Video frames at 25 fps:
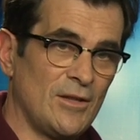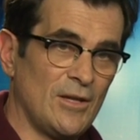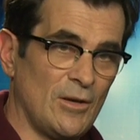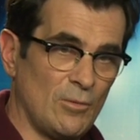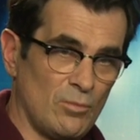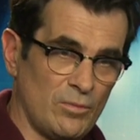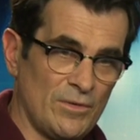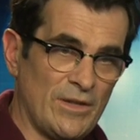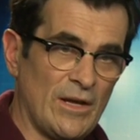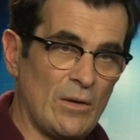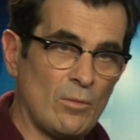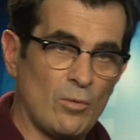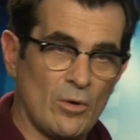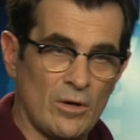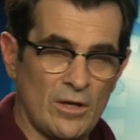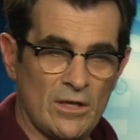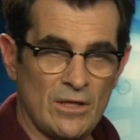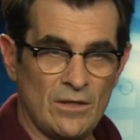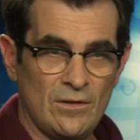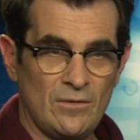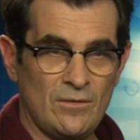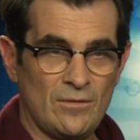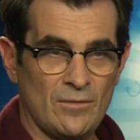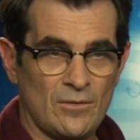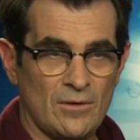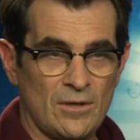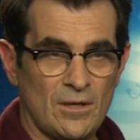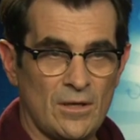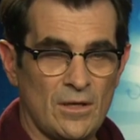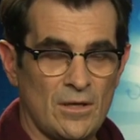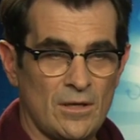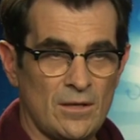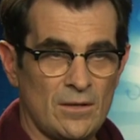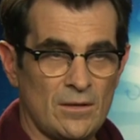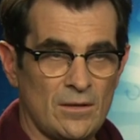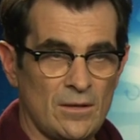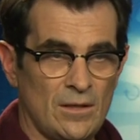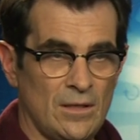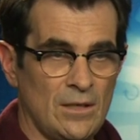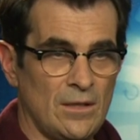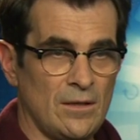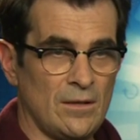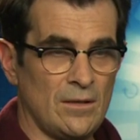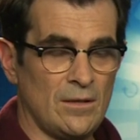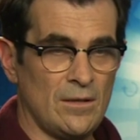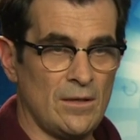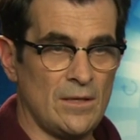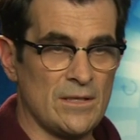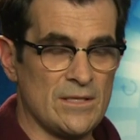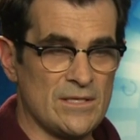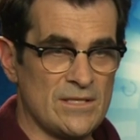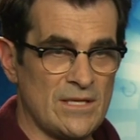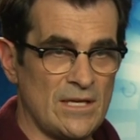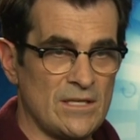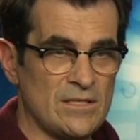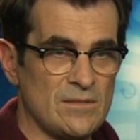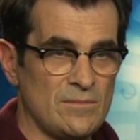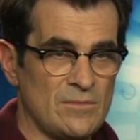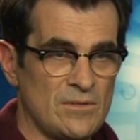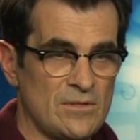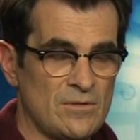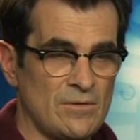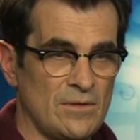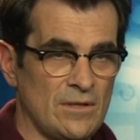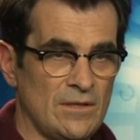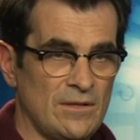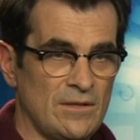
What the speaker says: They work in New York on Sesame Street